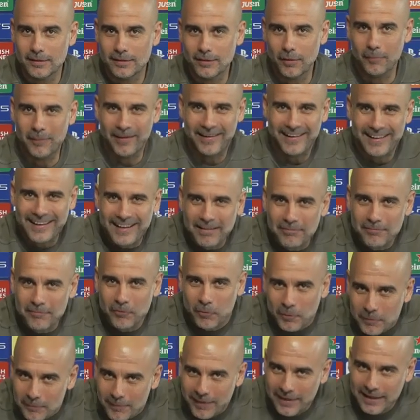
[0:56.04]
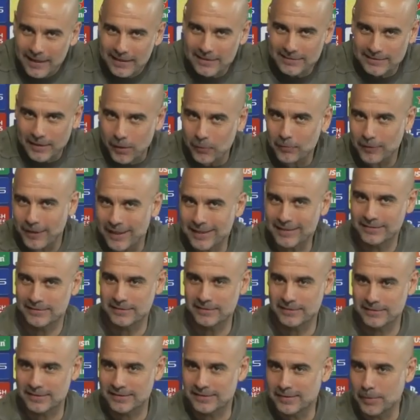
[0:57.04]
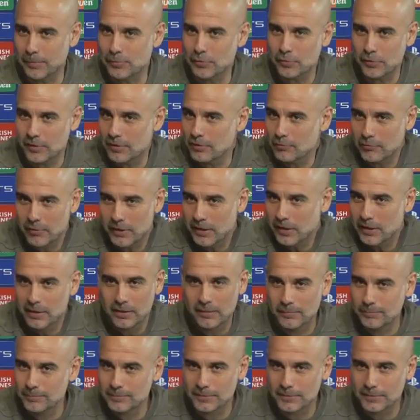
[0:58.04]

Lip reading: No, my legacy. Our legacy is exceptional already.